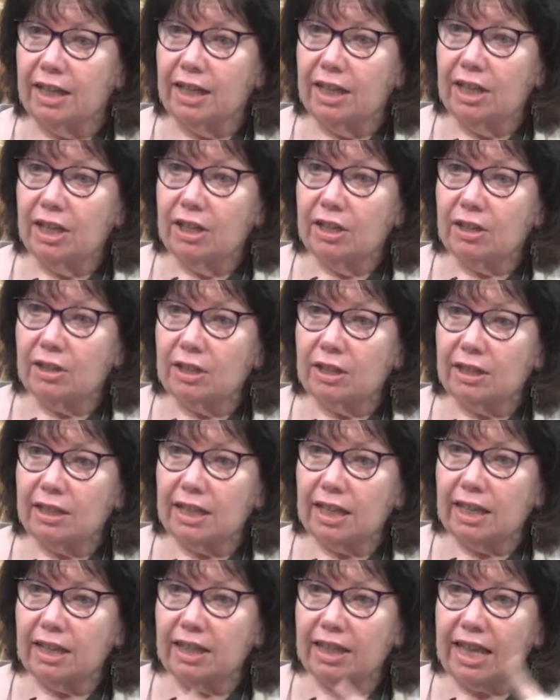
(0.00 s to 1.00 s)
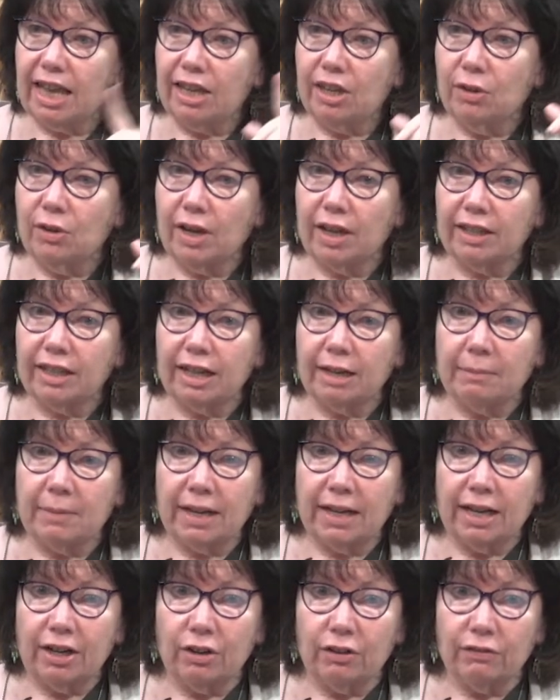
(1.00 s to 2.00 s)
So I'm saying, thank you, God, that I'm not
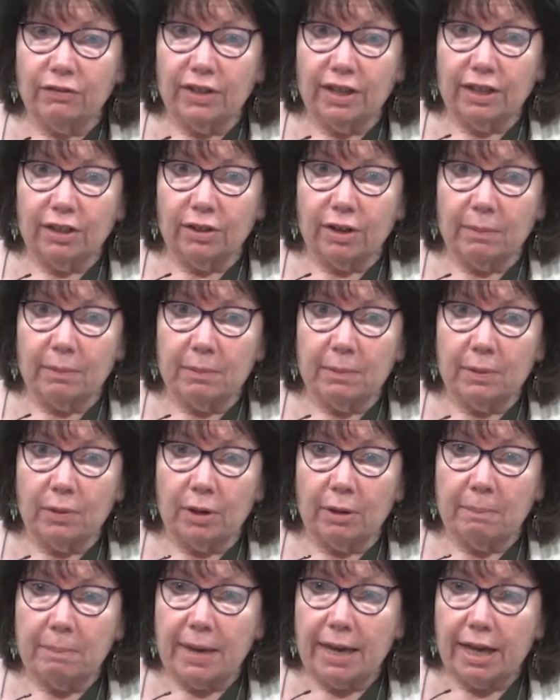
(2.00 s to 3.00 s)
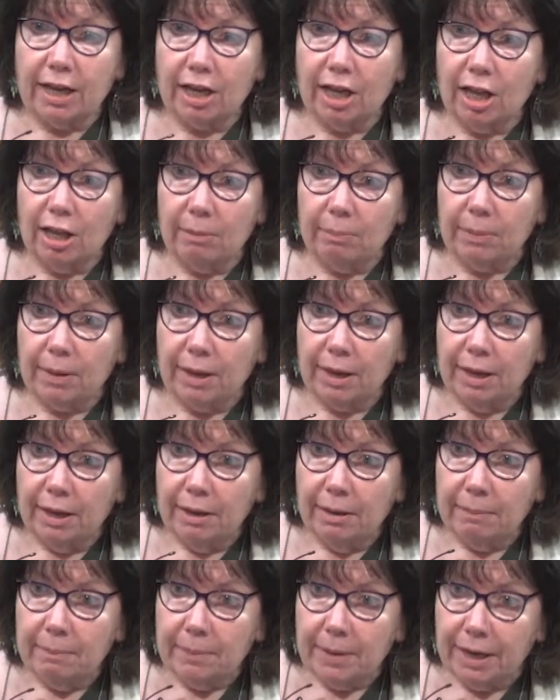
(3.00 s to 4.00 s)
Adolf Hitler. I'm going to be going, mea culpa,
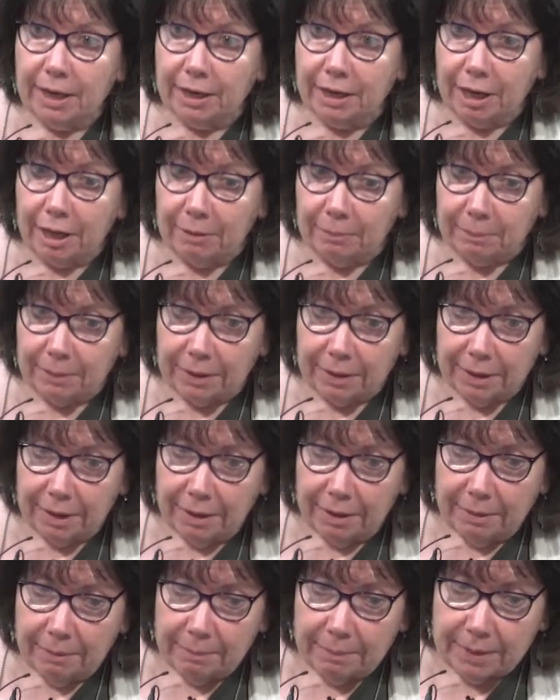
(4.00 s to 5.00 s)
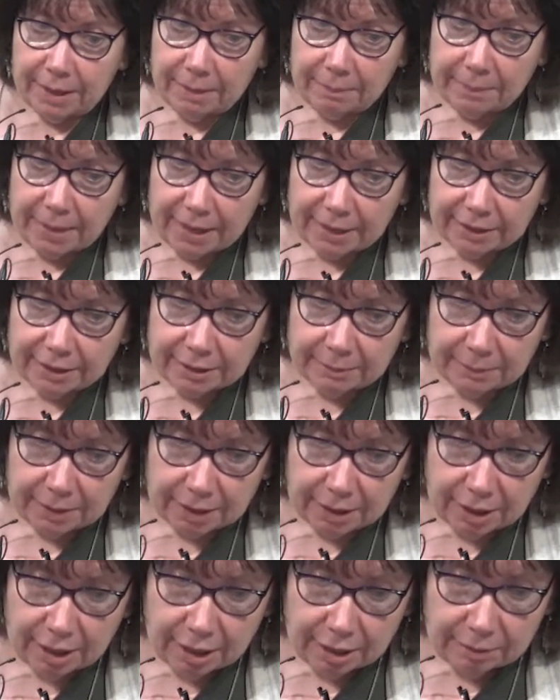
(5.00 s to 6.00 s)
mea culpa, mea maxima
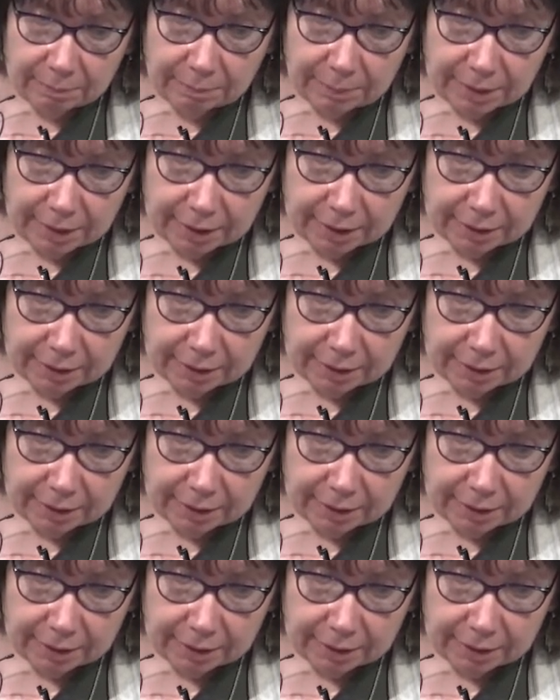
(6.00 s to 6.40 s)
culpa.